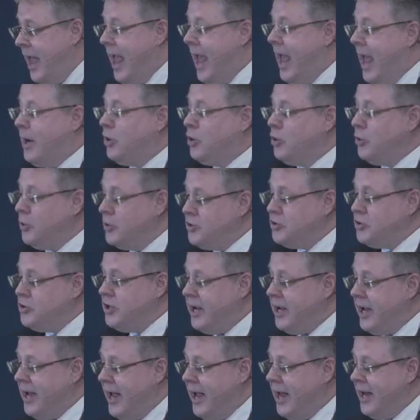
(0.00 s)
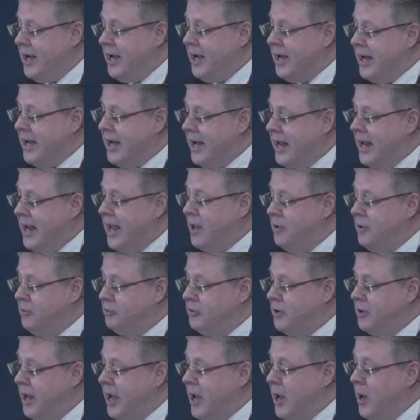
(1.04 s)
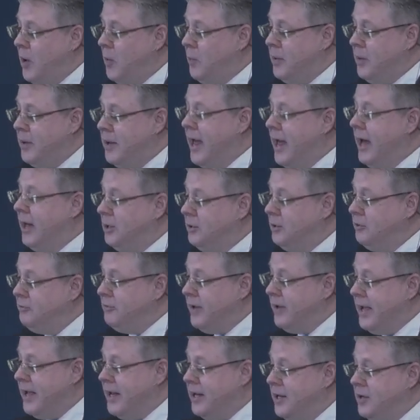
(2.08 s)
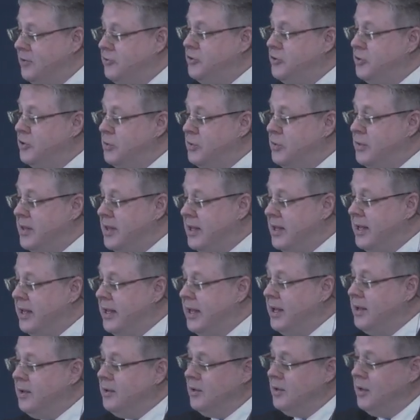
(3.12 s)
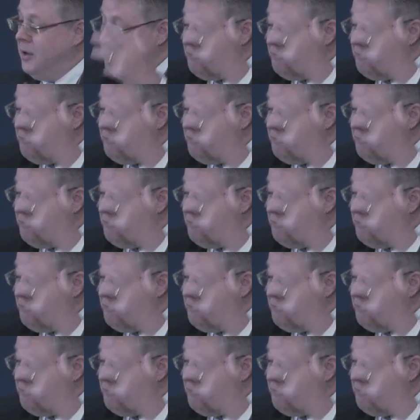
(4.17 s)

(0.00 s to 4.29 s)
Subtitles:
and Christianity has now been elevated to the